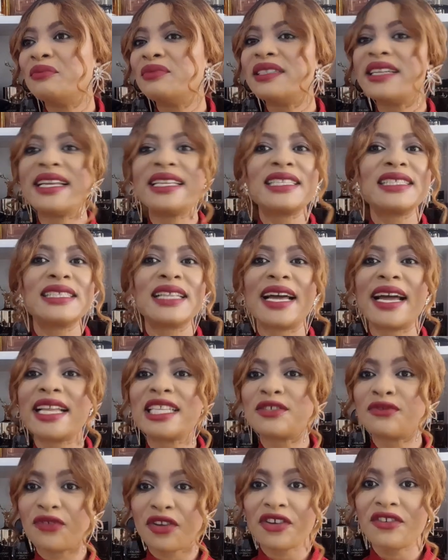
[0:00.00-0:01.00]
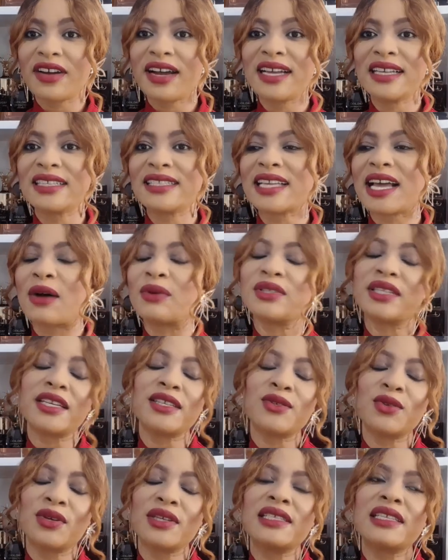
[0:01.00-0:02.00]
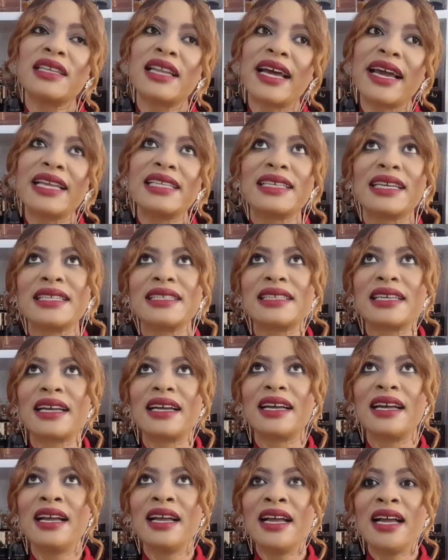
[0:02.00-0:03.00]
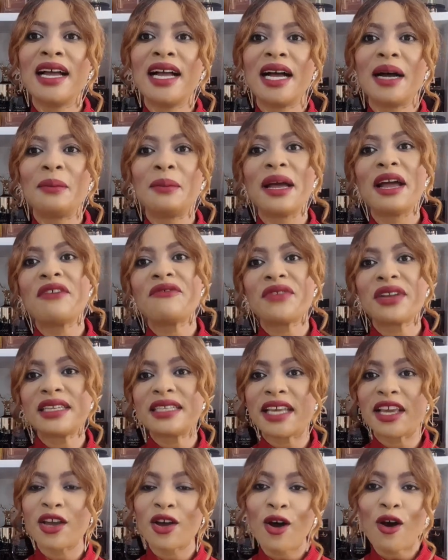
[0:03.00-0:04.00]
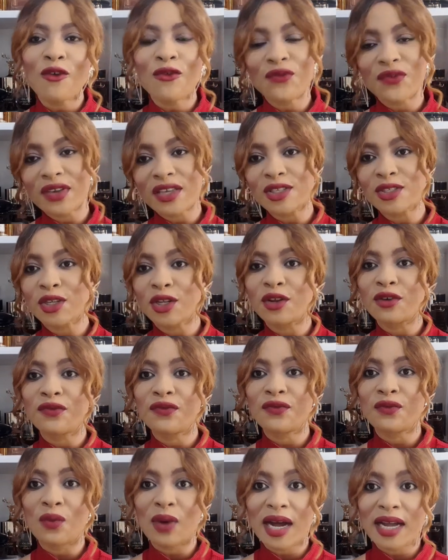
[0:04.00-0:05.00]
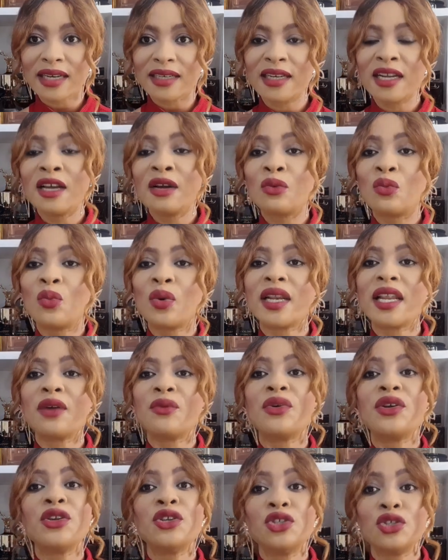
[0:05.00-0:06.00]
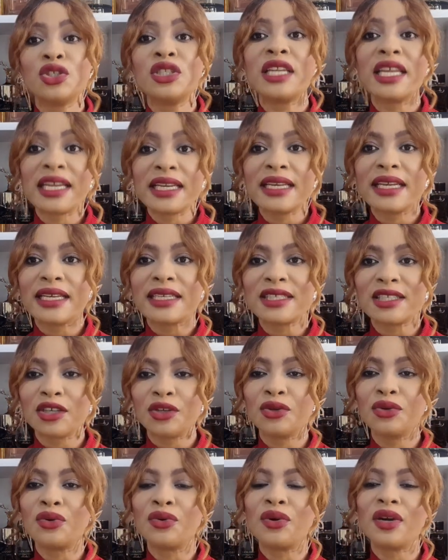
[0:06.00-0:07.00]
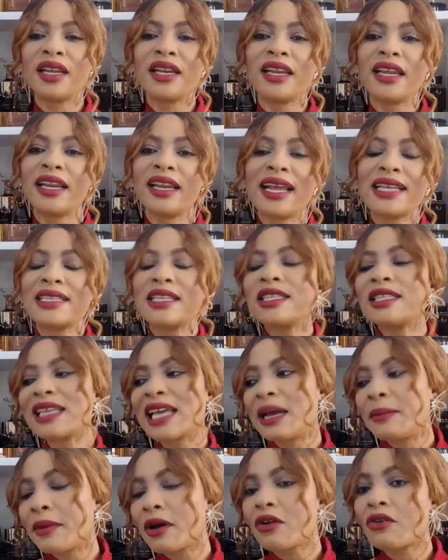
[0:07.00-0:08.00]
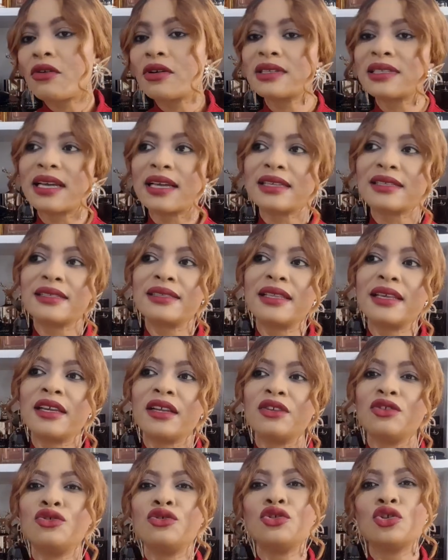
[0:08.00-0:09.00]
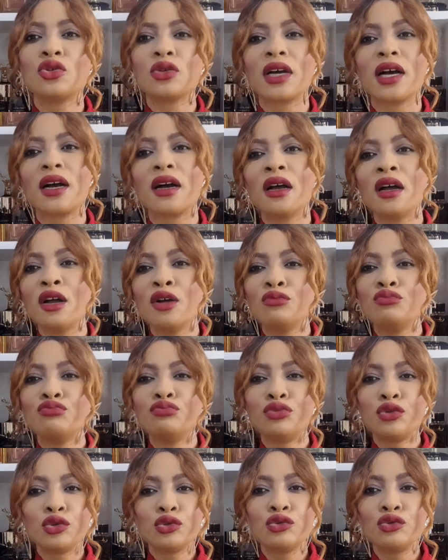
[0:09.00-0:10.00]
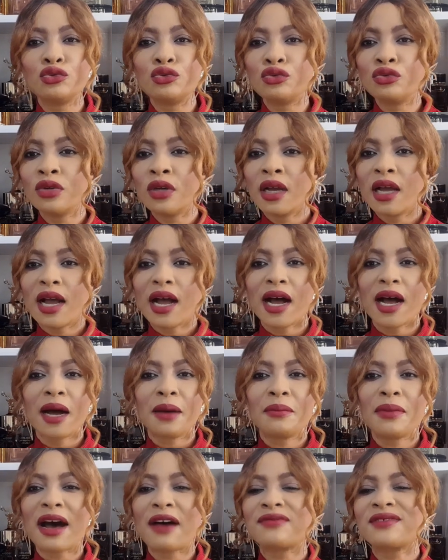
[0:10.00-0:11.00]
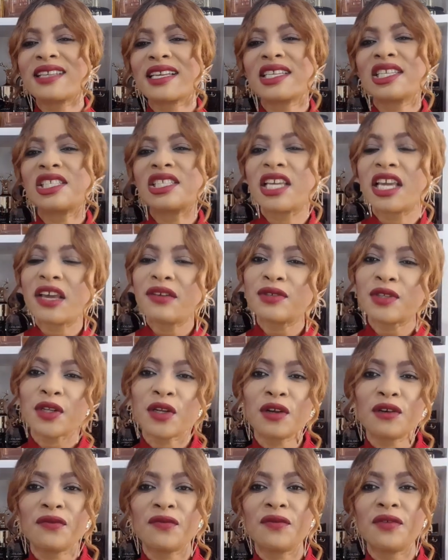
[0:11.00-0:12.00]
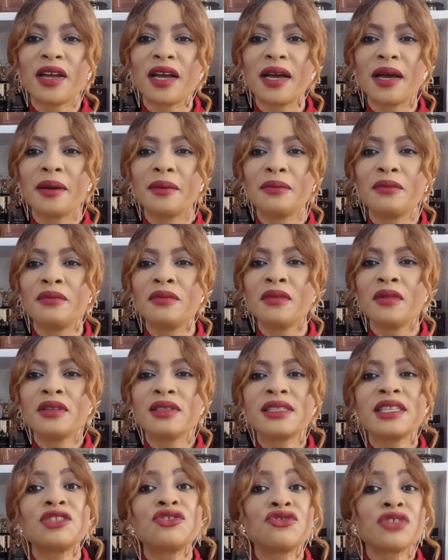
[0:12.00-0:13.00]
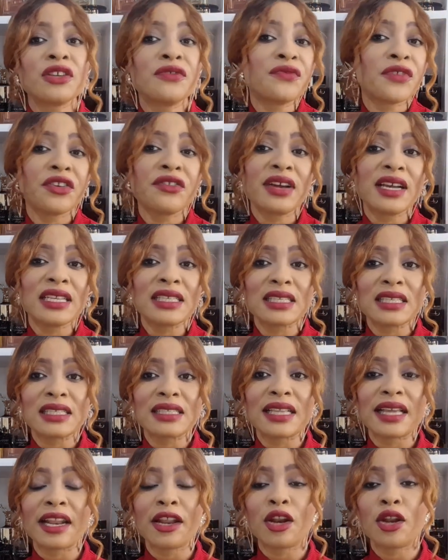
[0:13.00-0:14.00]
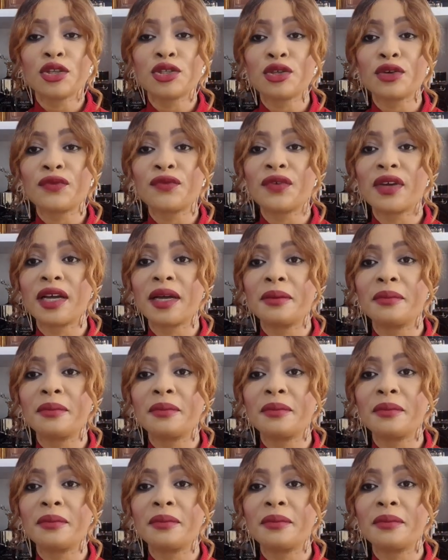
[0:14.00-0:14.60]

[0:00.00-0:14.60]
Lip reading: date night fragrance. I'll just consider it as a everyday office sort of one with a uniqueness. You know, it doesn't come across as the usual blue aftershave sort of citric fragrances that a lot of